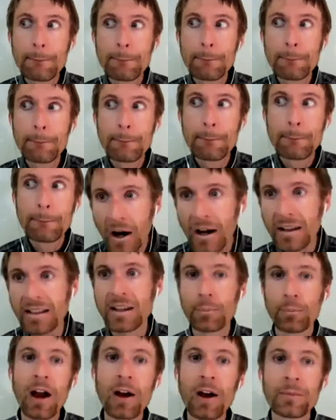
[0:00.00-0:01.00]
But the
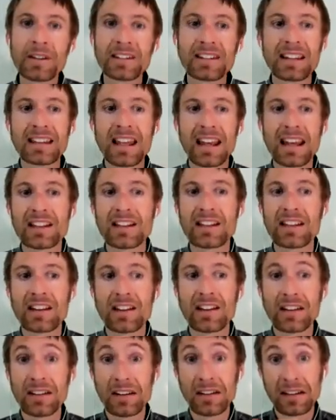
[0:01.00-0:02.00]
problem is that they can
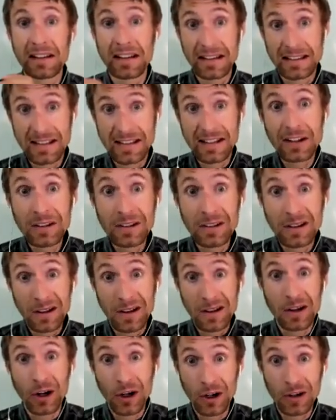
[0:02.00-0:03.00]
still
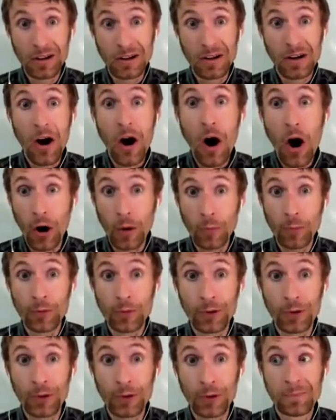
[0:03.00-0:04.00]
hurt
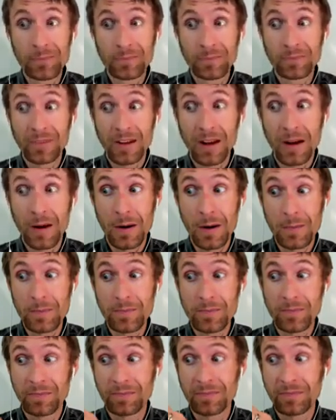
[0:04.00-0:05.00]
harmful
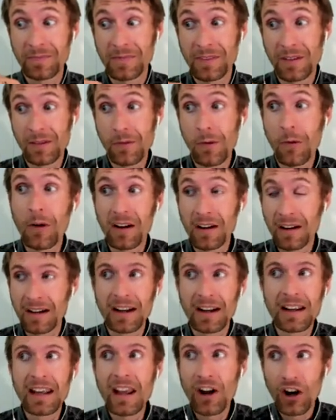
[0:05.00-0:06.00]
or
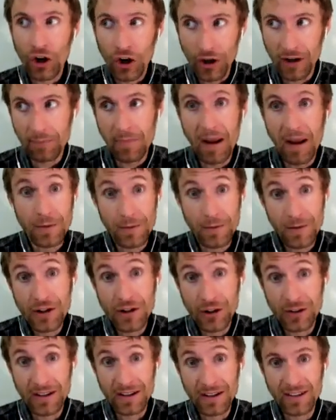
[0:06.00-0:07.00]
hurt
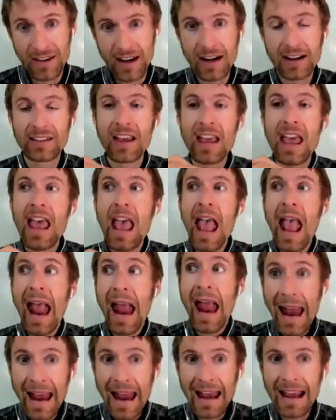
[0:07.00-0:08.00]
beneficial insects.
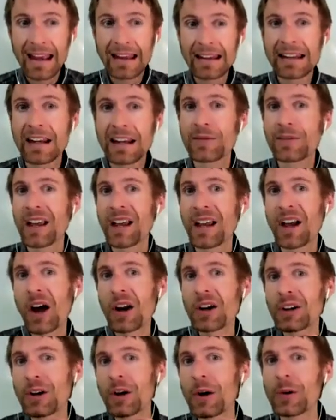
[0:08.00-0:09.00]
And if they
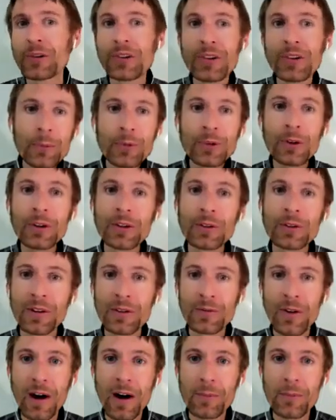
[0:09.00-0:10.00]
undergo some sort of
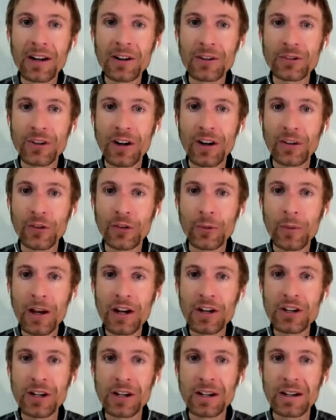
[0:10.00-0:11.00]
environmental
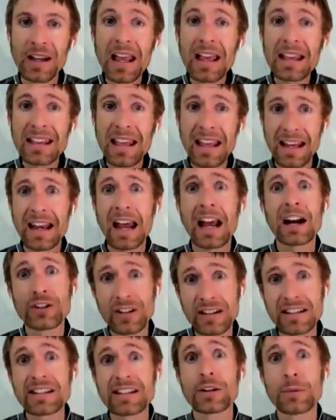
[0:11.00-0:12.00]
transformation, they can actually
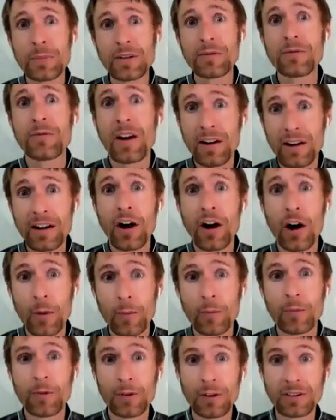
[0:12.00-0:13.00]
still be very
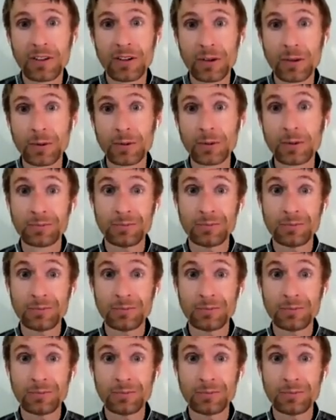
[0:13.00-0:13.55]
harmful to